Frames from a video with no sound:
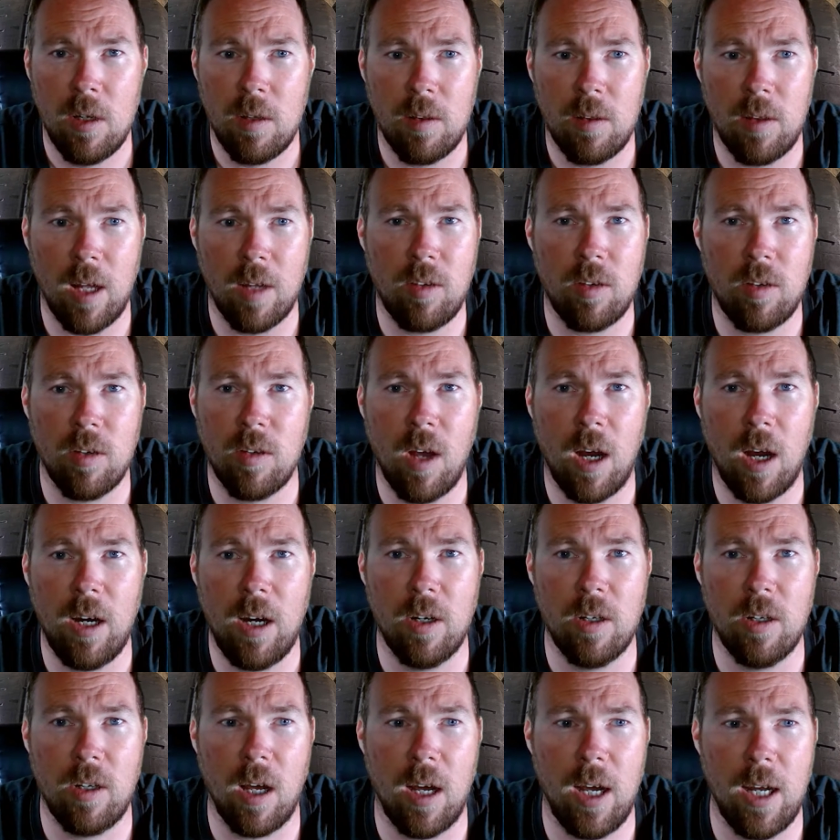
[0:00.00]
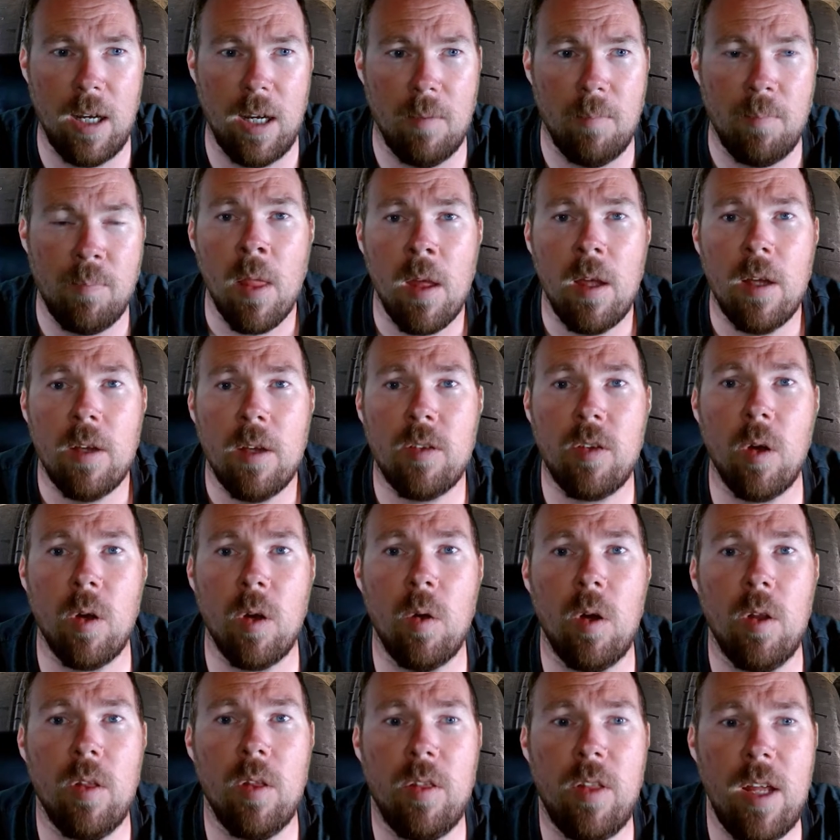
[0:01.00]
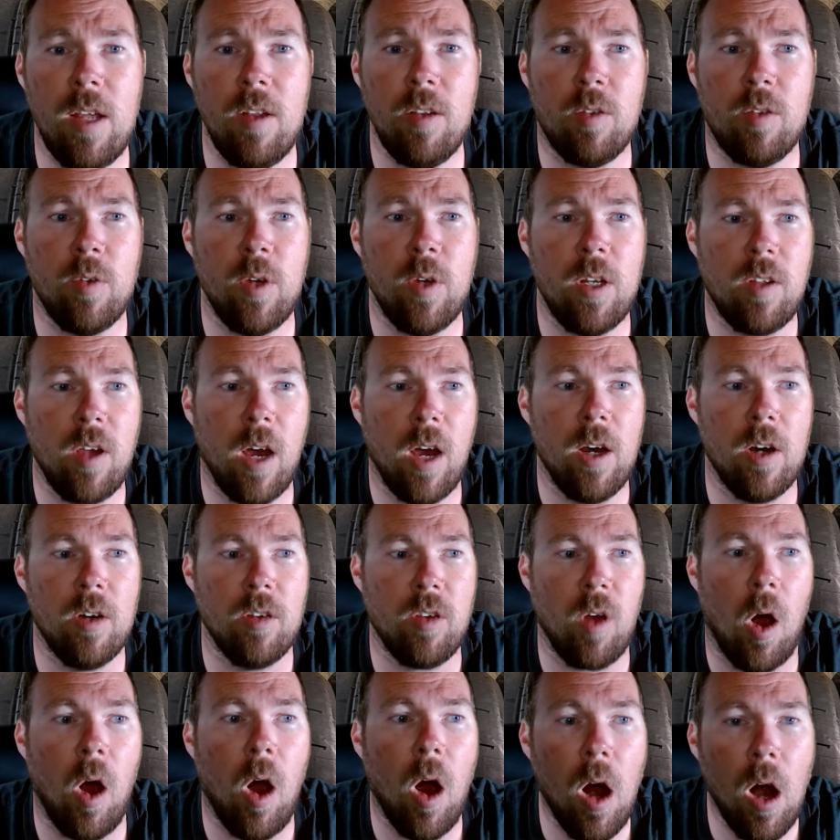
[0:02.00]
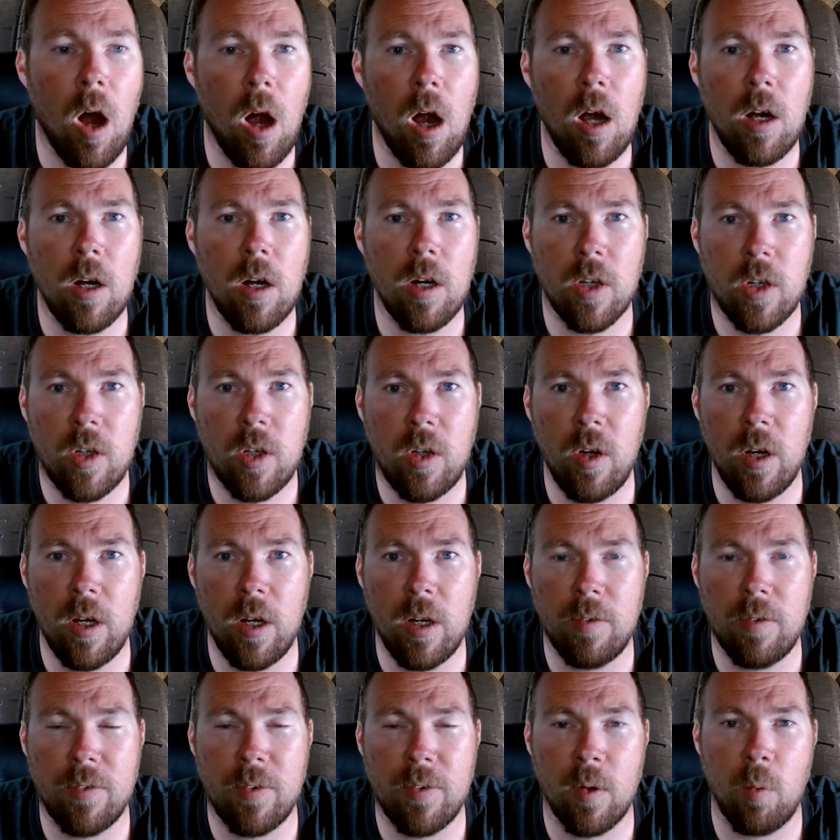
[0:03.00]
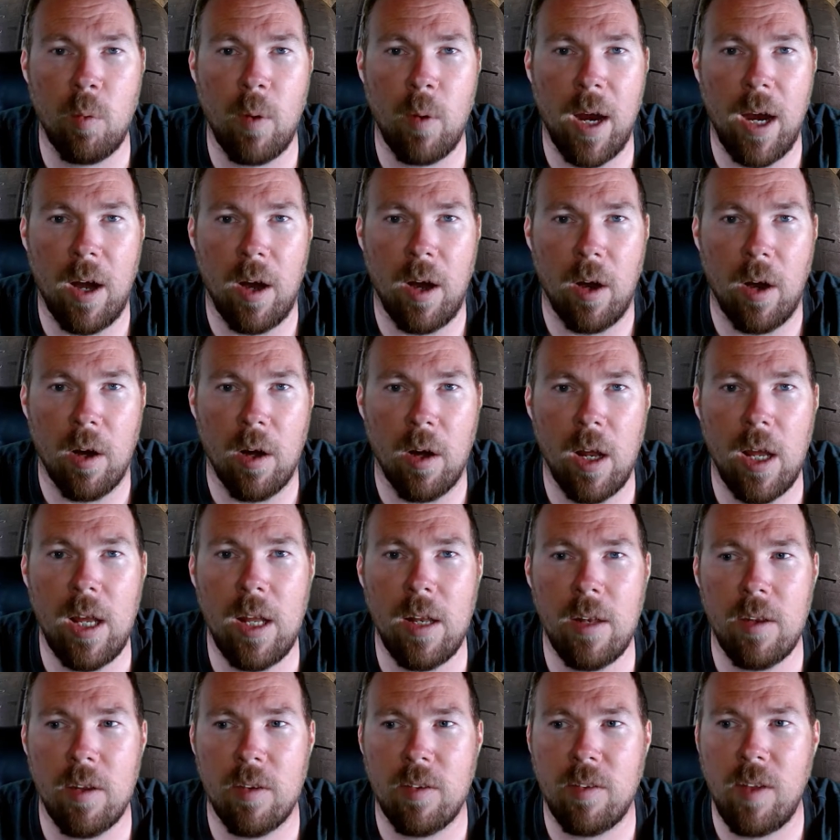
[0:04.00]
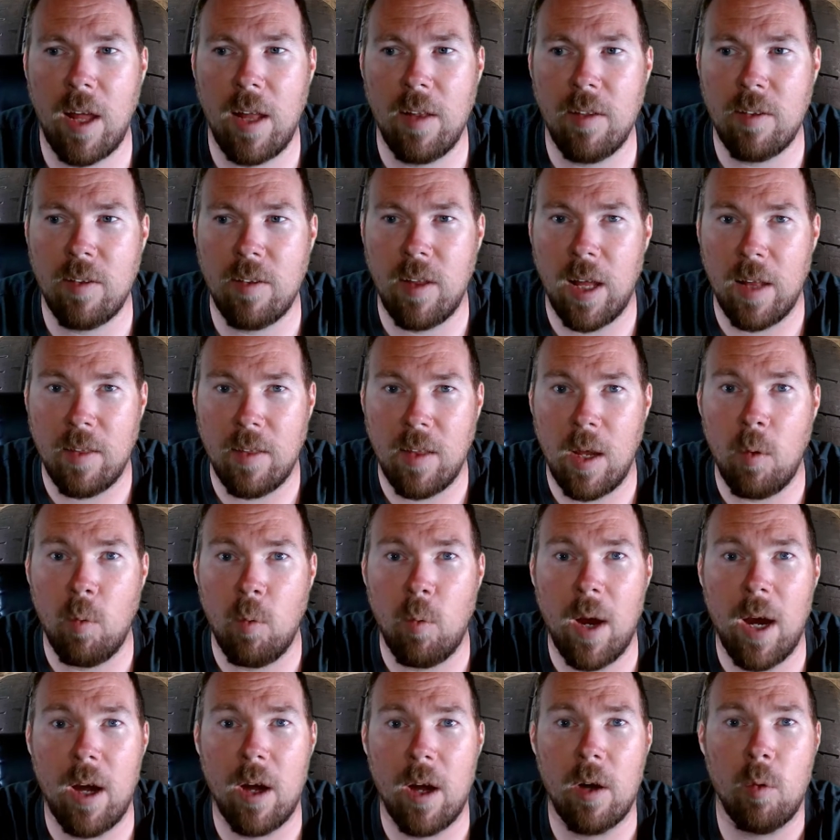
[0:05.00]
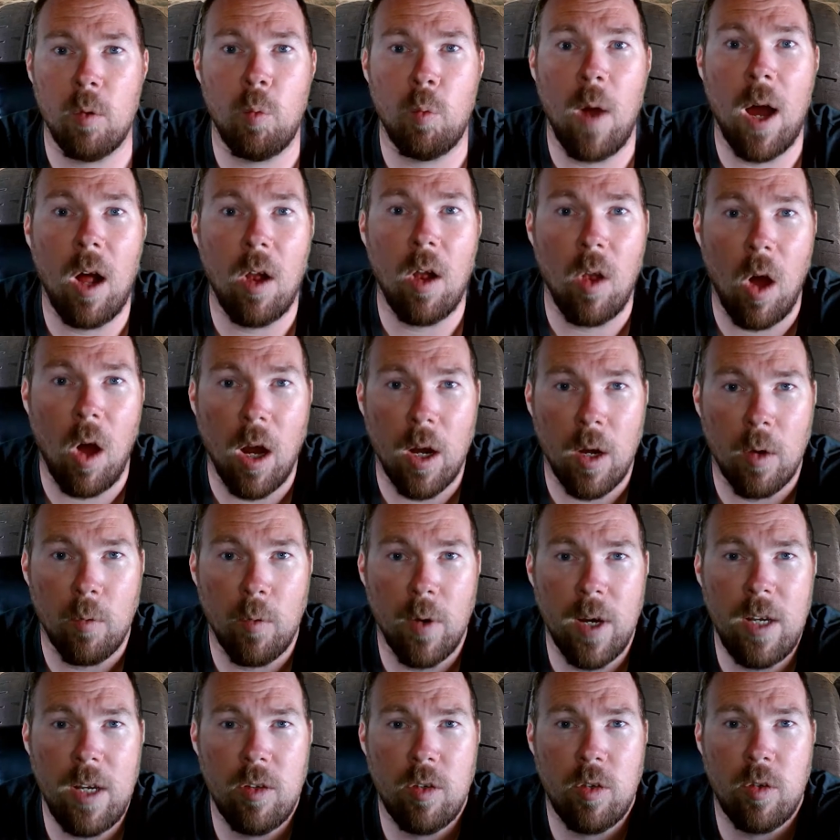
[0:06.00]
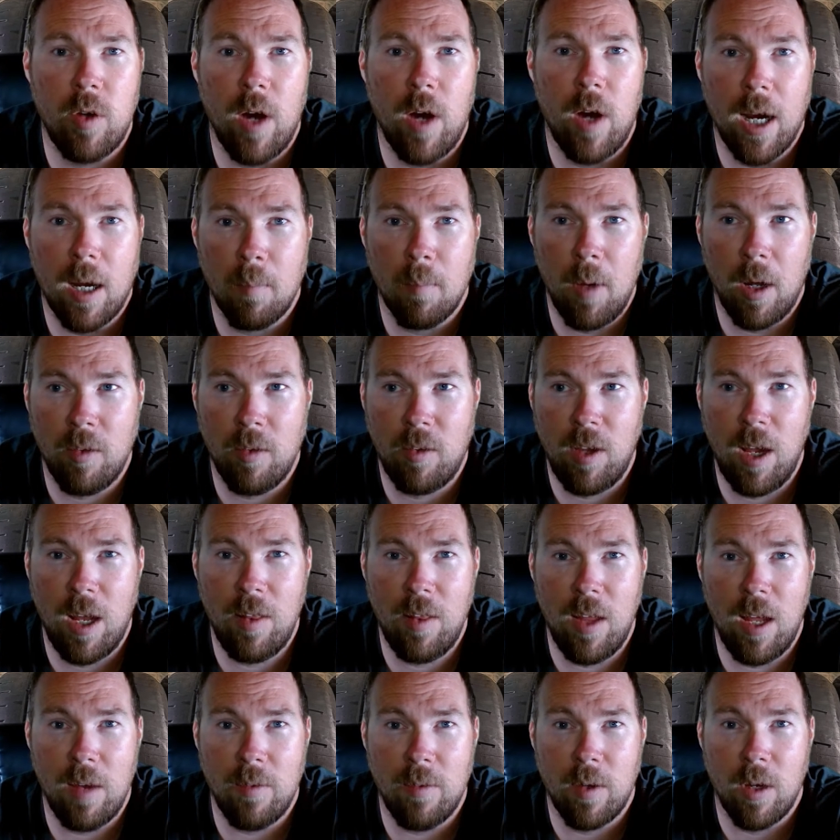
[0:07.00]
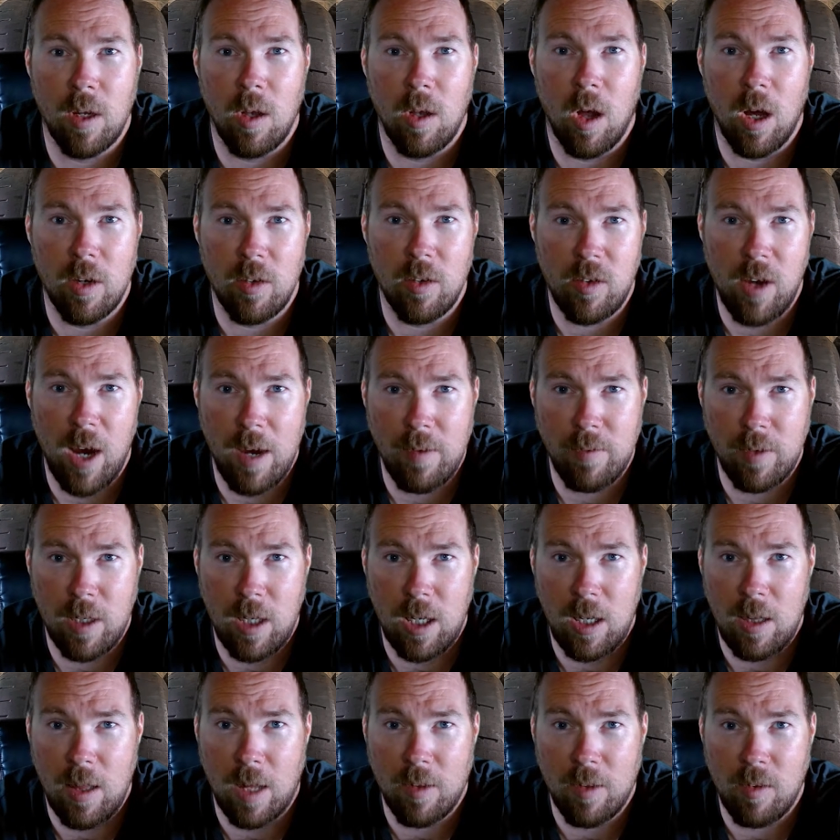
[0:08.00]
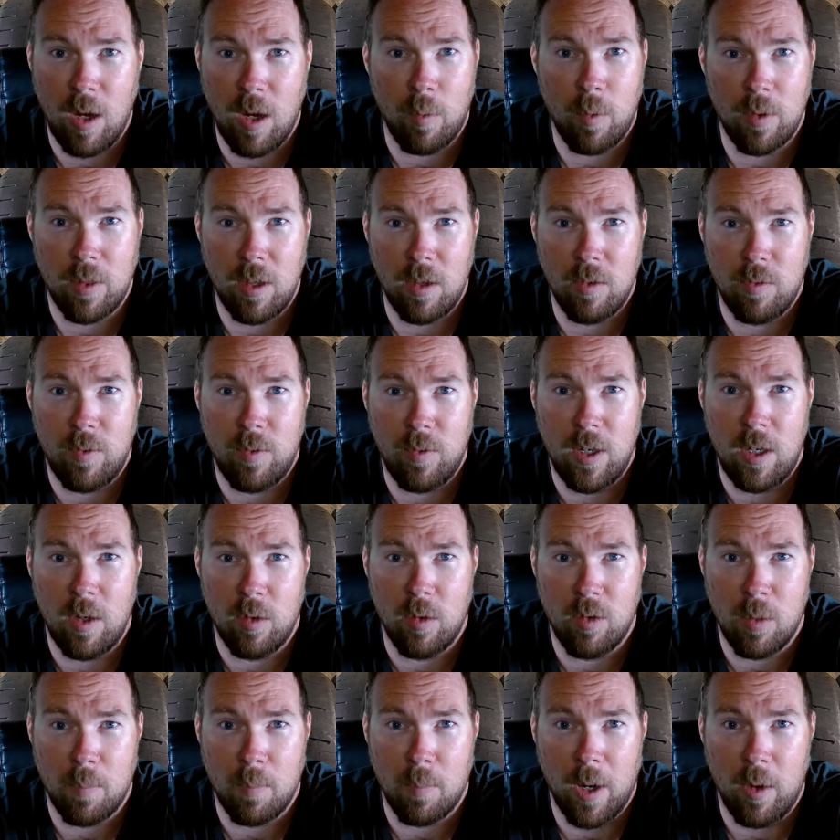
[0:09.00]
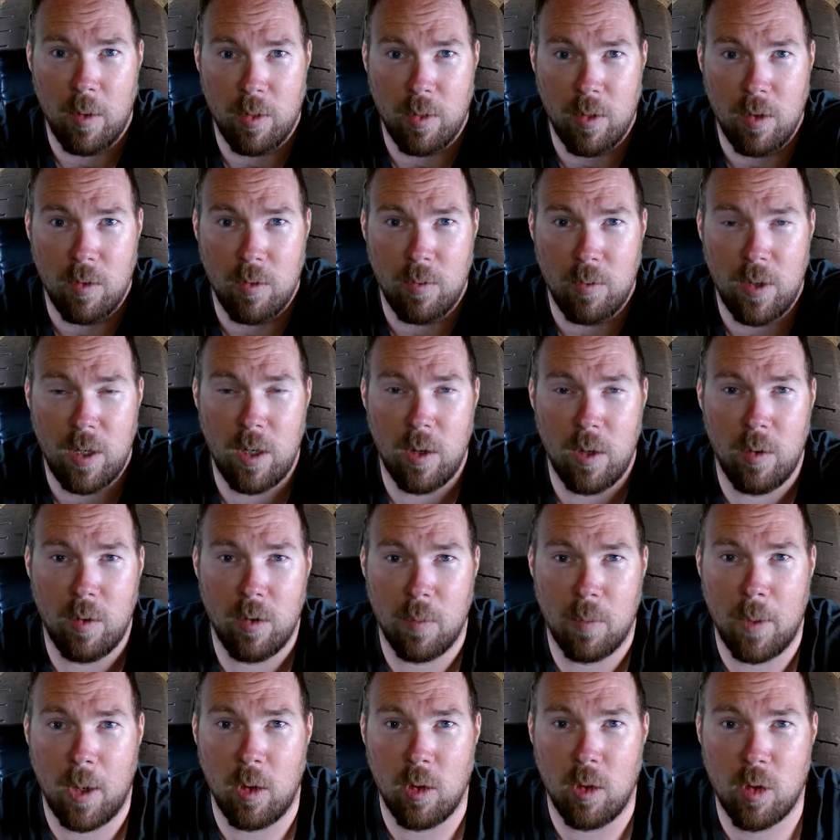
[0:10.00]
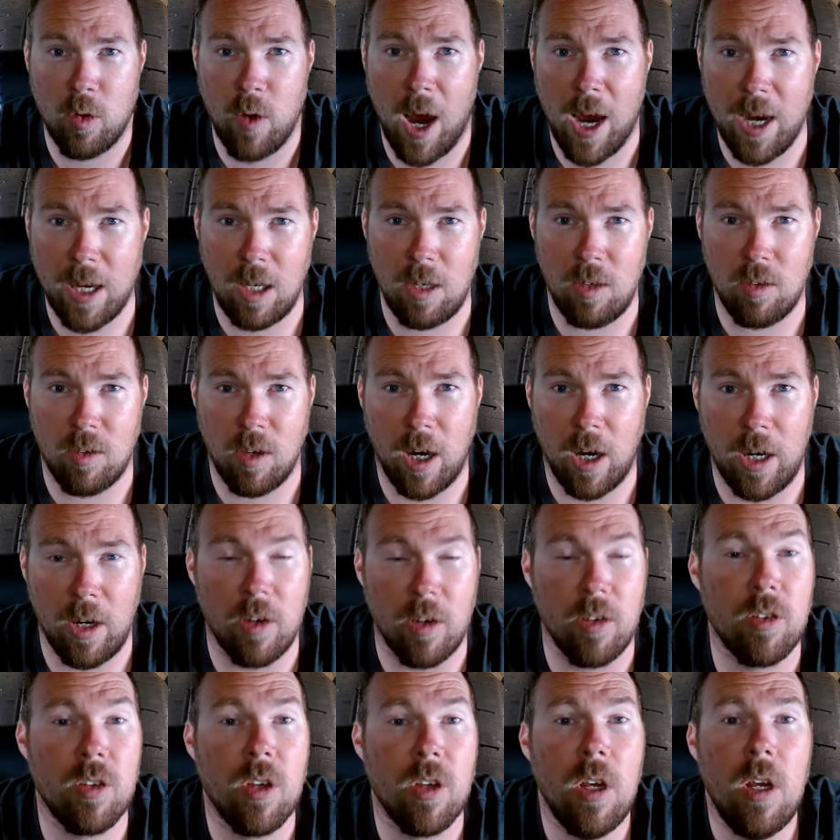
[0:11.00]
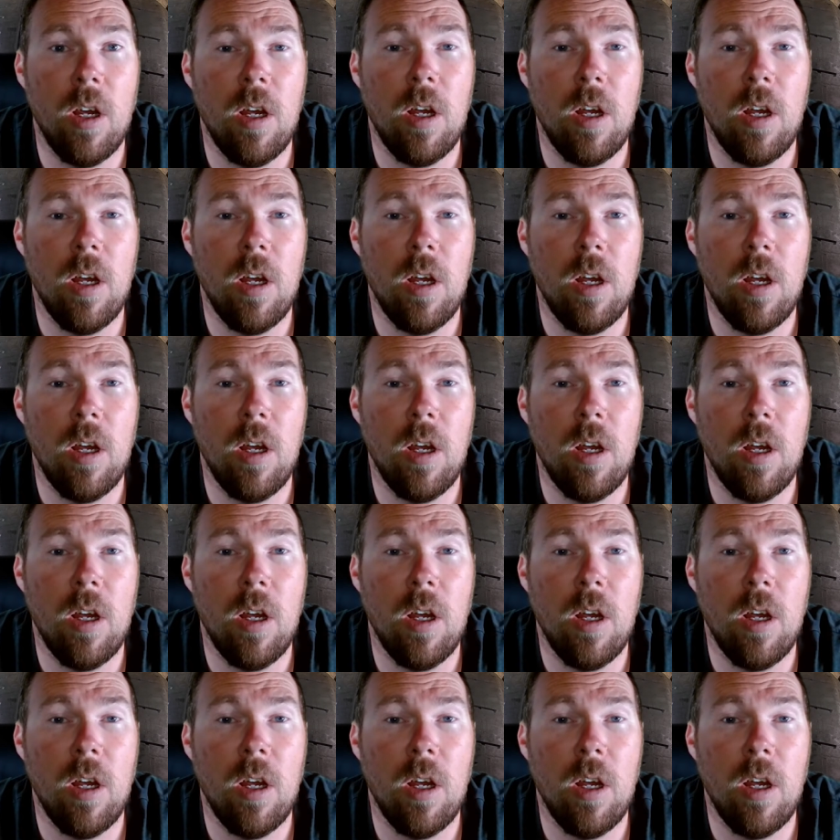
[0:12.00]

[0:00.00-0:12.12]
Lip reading: that's your tire done. So these 3 tires are good for wear in the sense that they wear well on a racetrack. I'm not saying they have good longevity. That's not what this video is about. This video is about tracking tires.